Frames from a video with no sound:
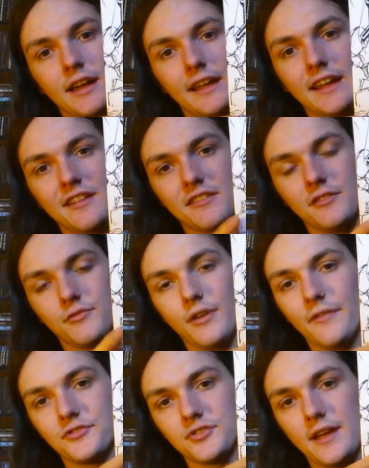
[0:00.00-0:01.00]
I guess, the
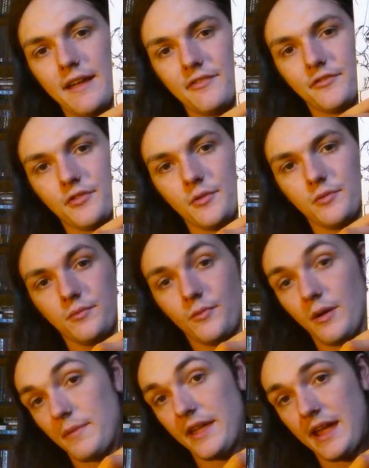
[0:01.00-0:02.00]
rough draft for
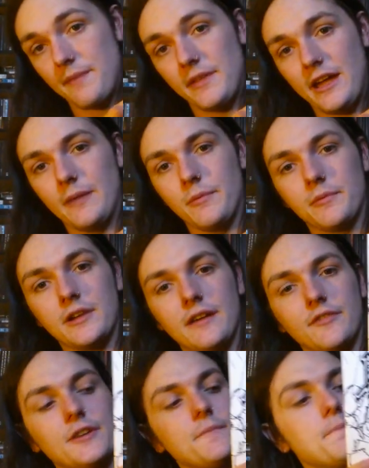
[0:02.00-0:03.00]
what became the album
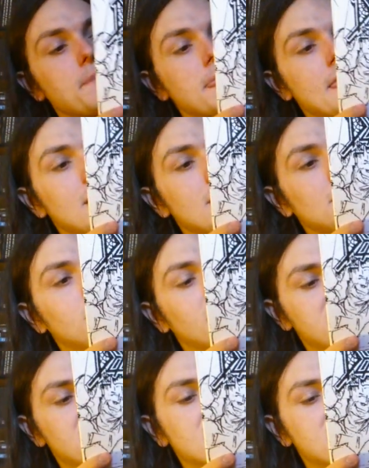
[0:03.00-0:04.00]
cover,
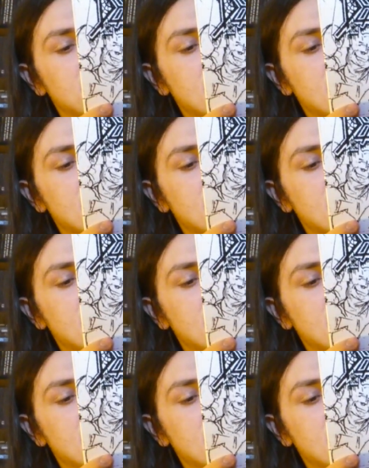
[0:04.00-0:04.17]
which I think is